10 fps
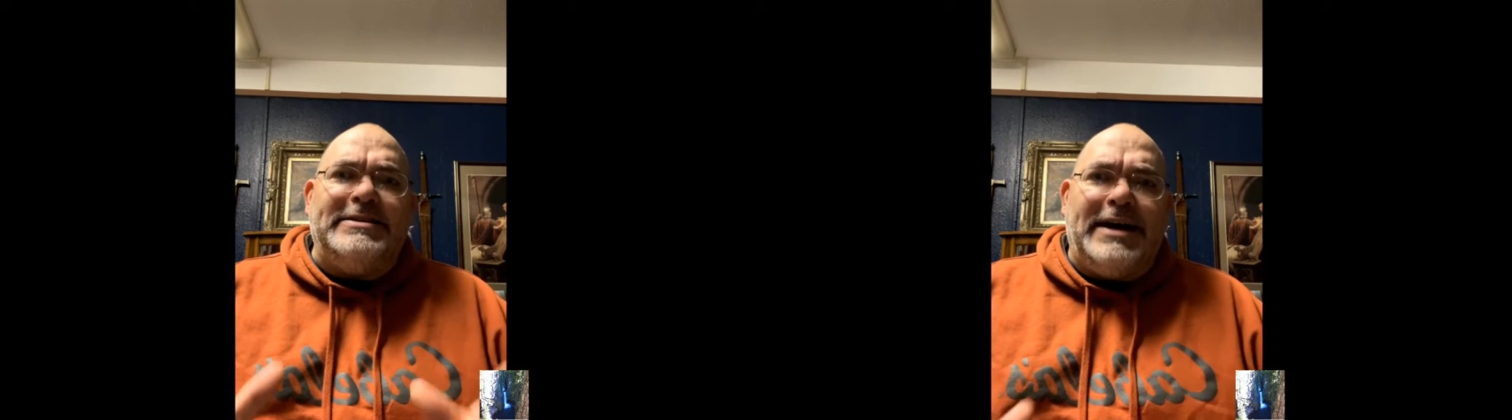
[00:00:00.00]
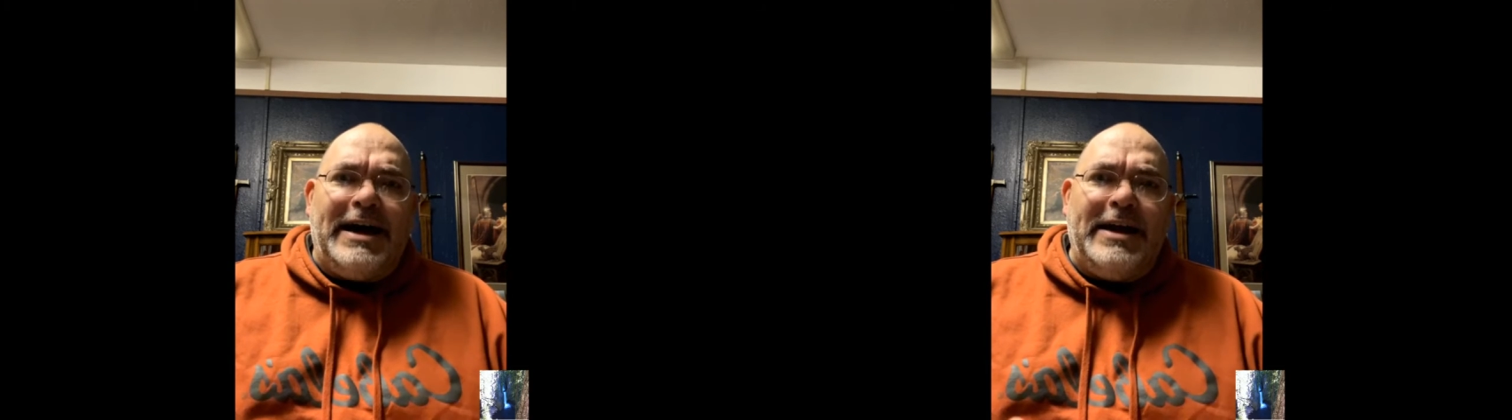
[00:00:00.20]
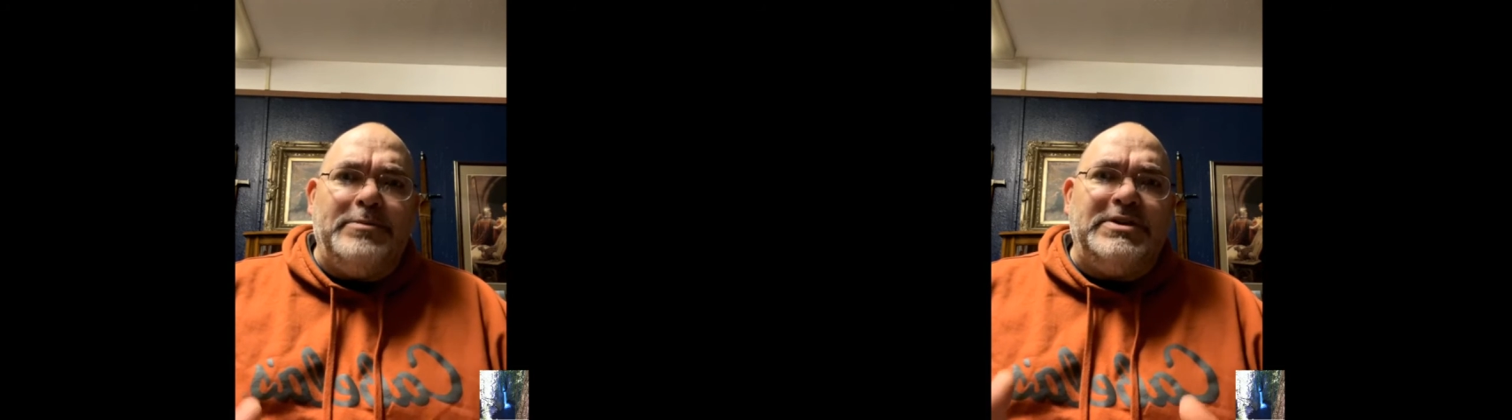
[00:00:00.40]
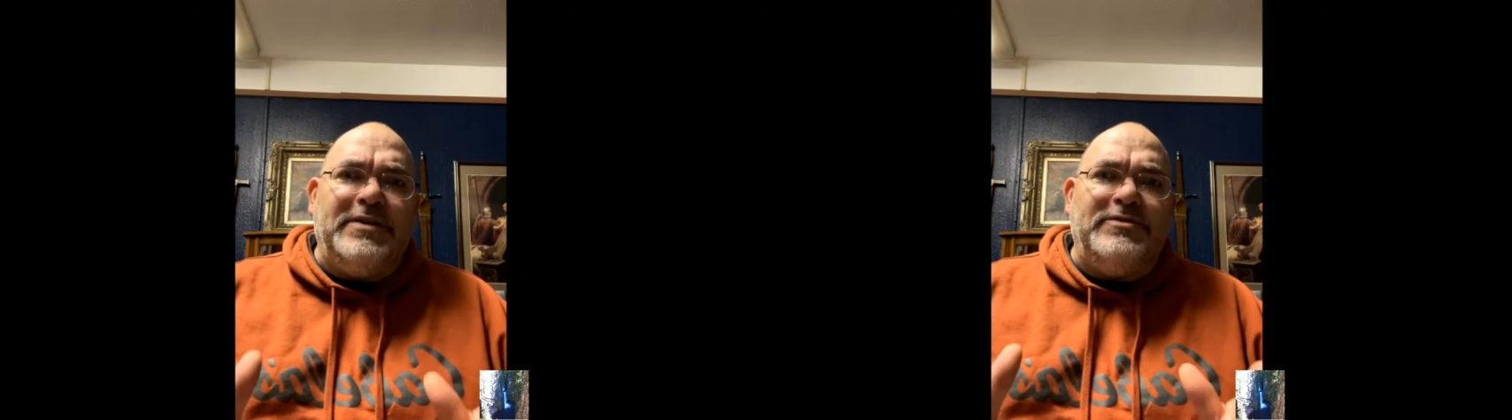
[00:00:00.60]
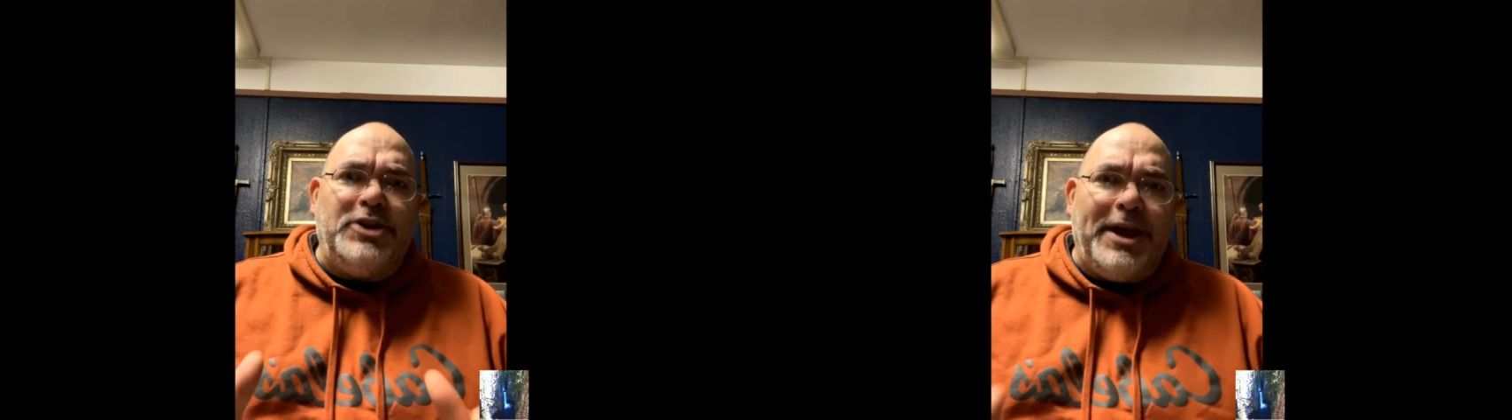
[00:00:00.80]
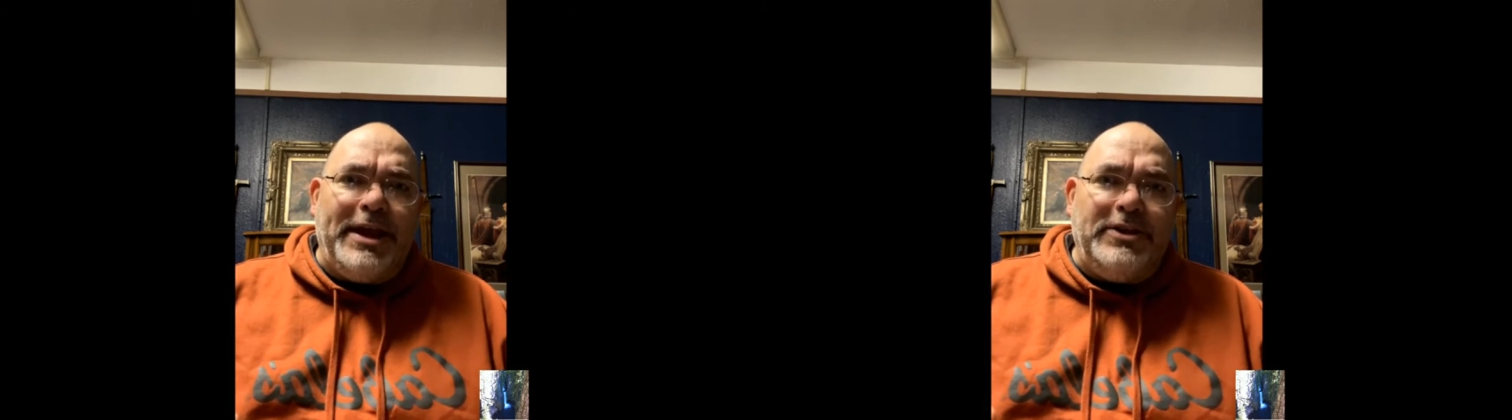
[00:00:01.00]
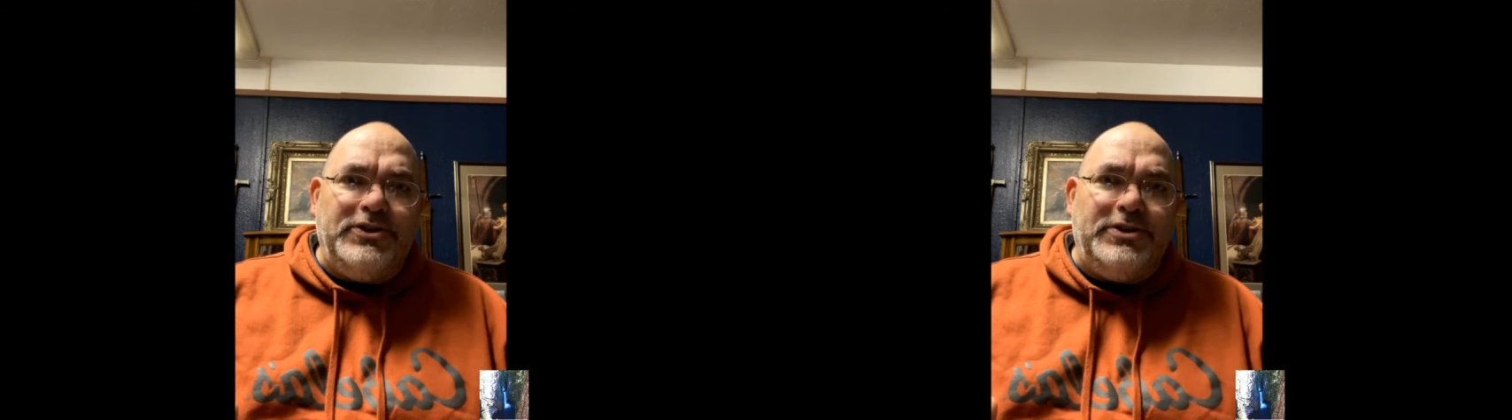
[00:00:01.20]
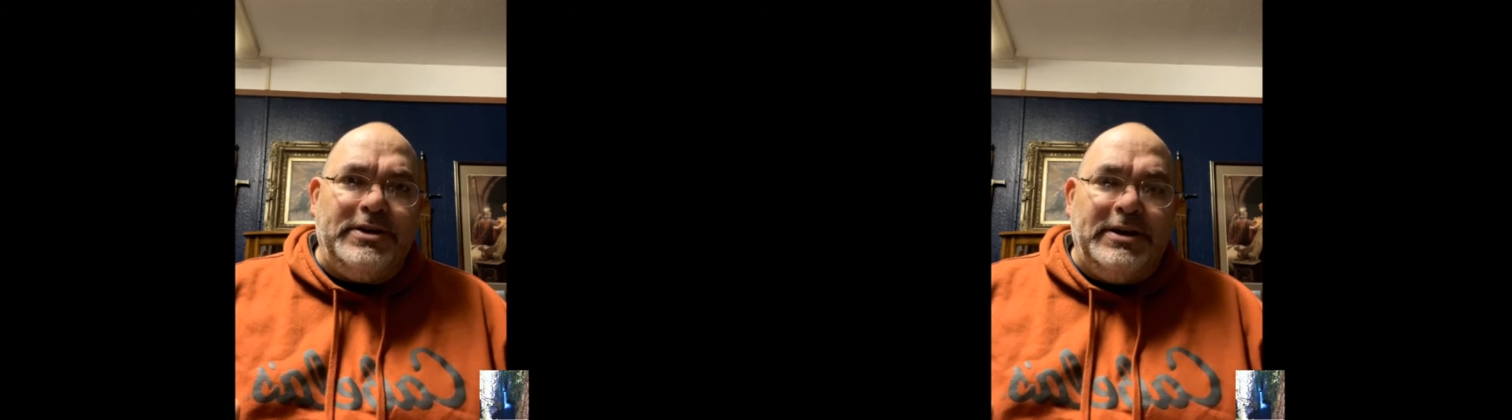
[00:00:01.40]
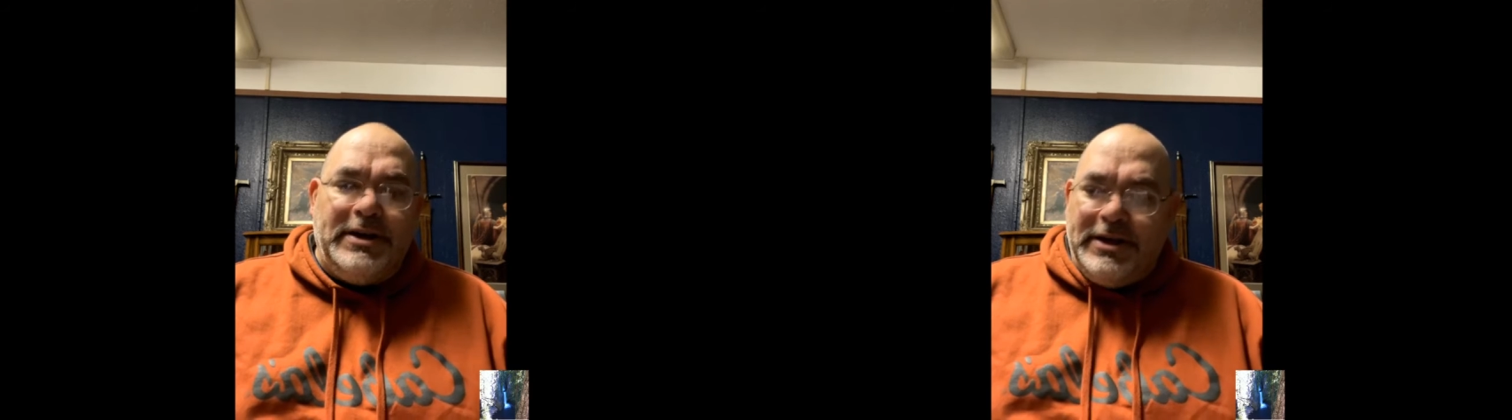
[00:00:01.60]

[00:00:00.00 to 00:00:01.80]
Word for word: the times have changed.